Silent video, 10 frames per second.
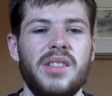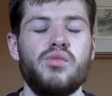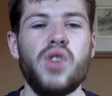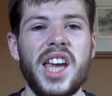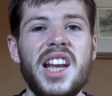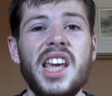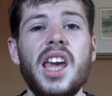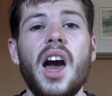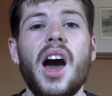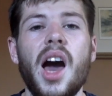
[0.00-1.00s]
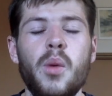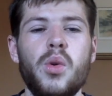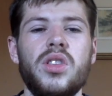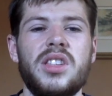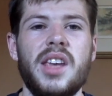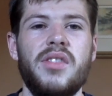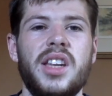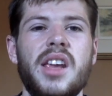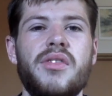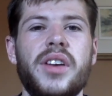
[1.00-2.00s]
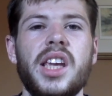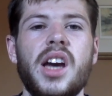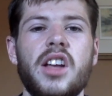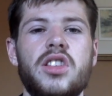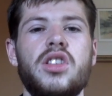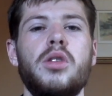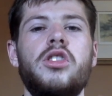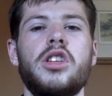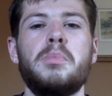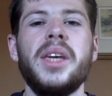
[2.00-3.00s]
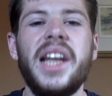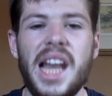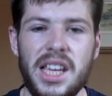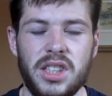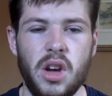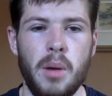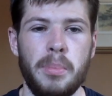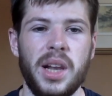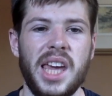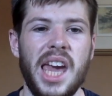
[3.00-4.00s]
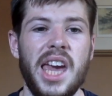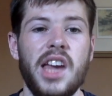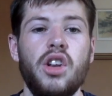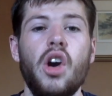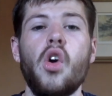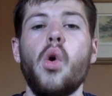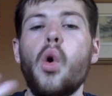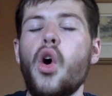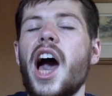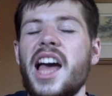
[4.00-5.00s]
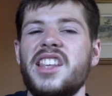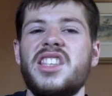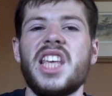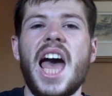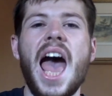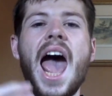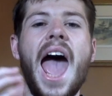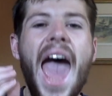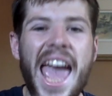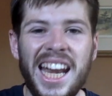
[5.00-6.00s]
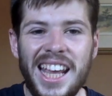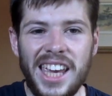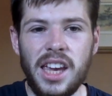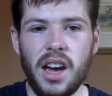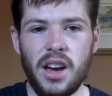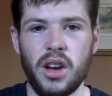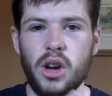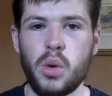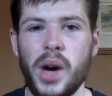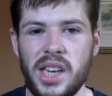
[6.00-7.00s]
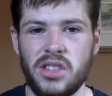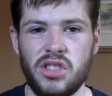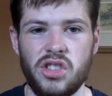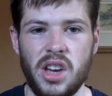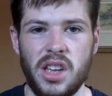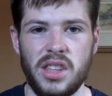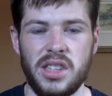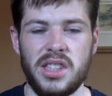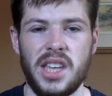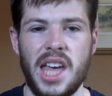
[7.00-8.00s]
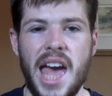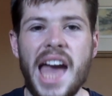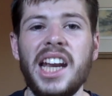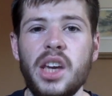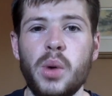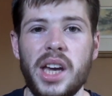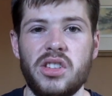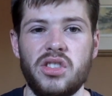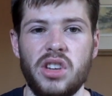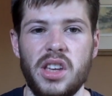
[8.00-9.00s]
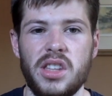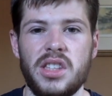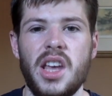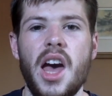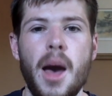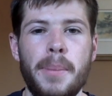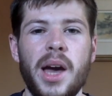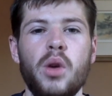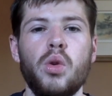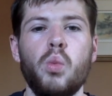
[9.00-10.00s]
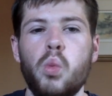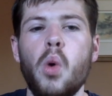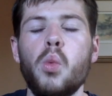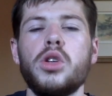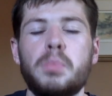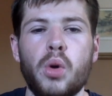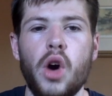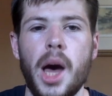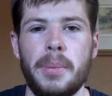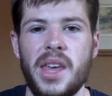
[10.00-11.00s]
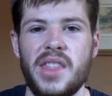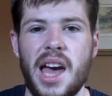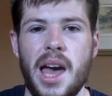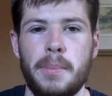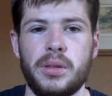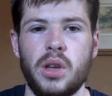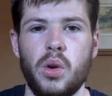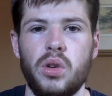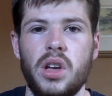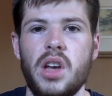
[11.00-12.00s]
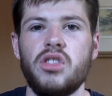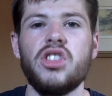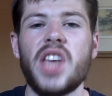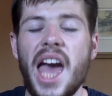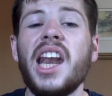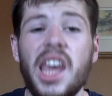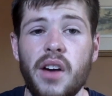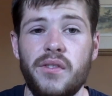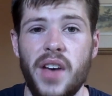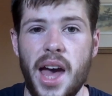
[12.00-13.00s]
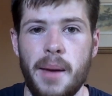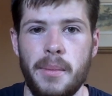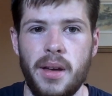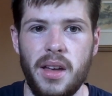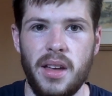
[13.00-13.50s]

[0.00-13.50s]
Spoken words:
really, I want 73 yards to just be less complicated, or answer any questions about what was brought up in that episode. Just any of them.